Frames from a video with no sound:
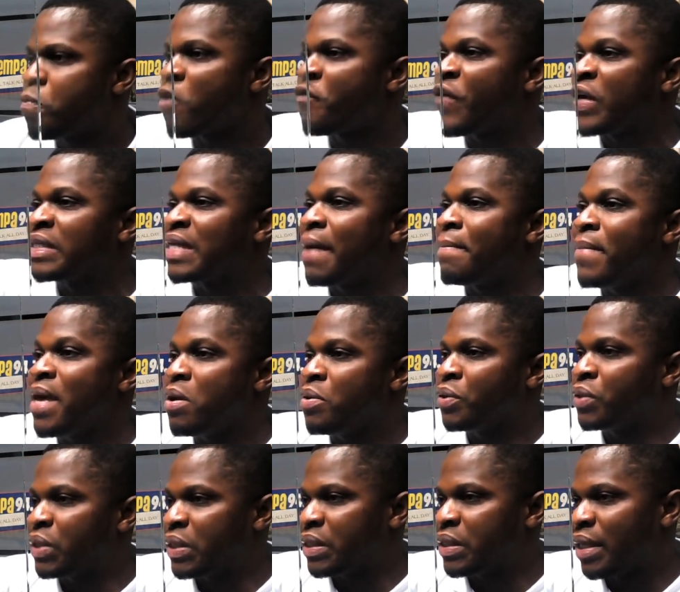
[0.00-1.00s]
Professor
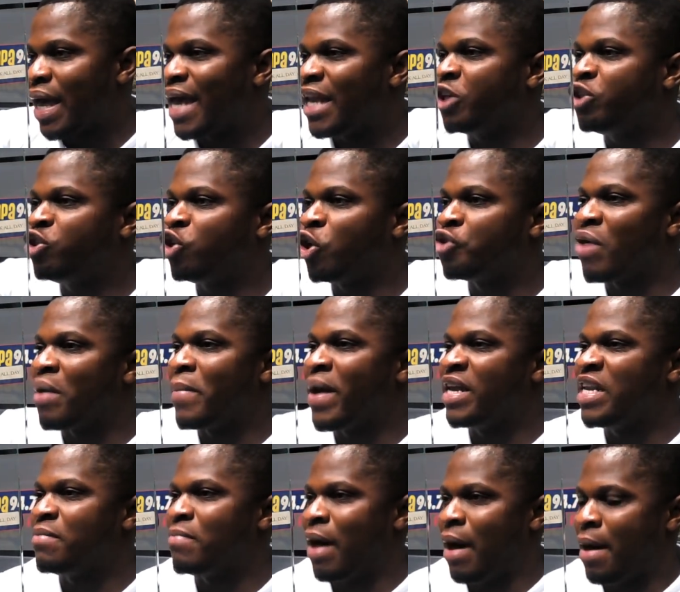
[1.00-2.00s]
Mills and John
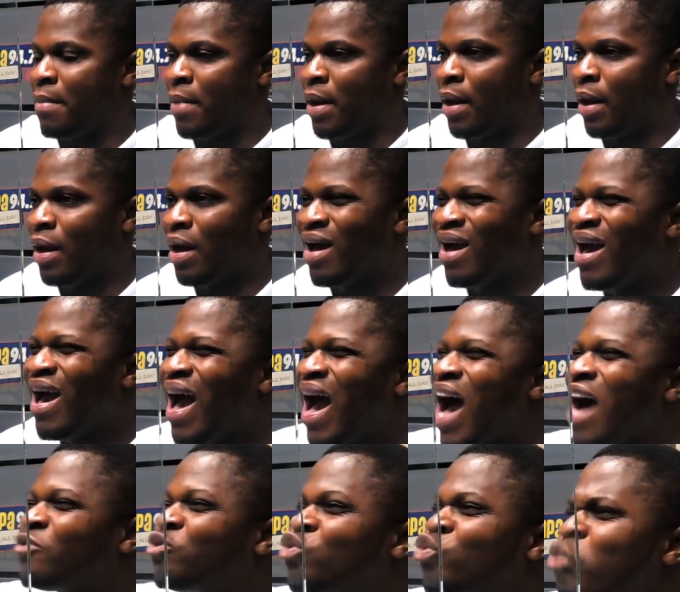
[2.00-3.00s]
Dramani Mahama.
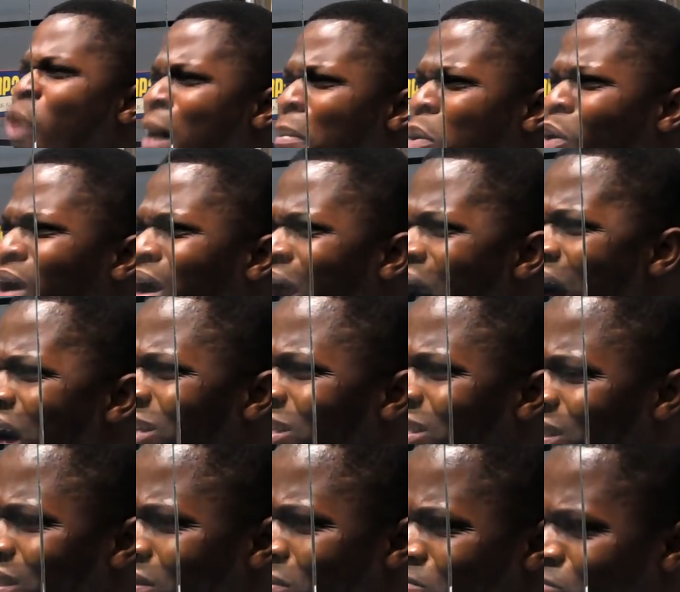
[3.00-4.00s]
A tuabo gas